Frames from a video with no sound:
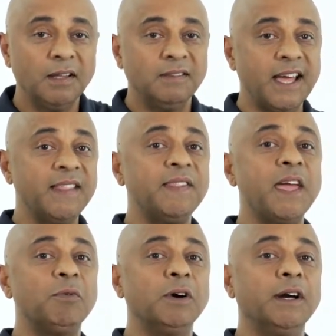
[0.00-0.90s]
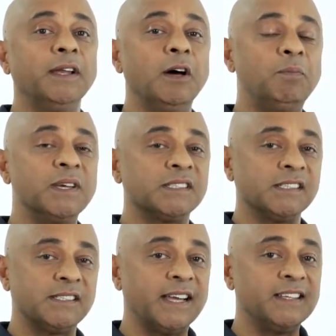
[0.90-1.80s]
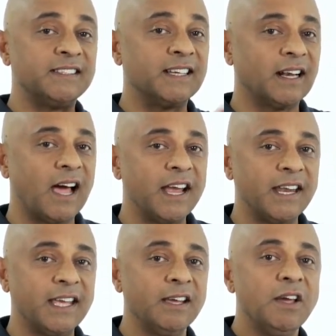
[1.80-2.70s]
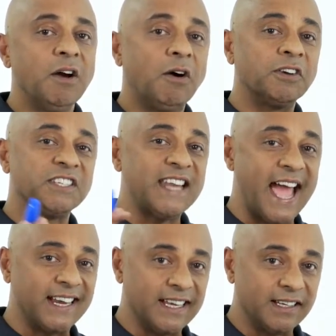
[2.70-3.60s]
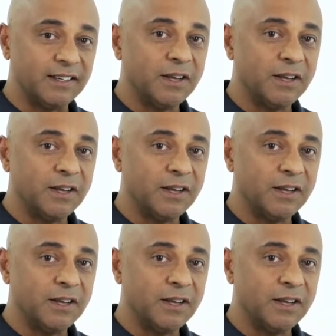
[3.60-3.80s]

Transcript: than they would a business that is declining or stagnant